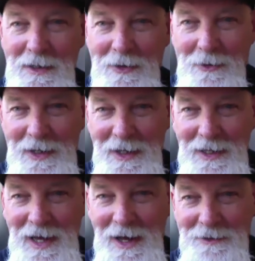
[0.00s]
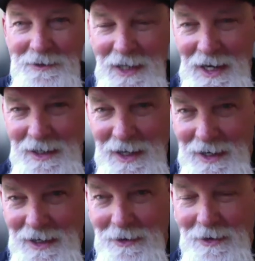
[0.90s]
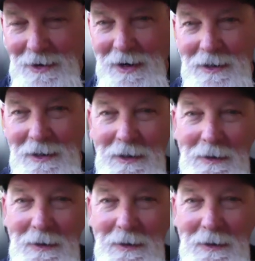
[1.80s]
only on the outside, not in the heart.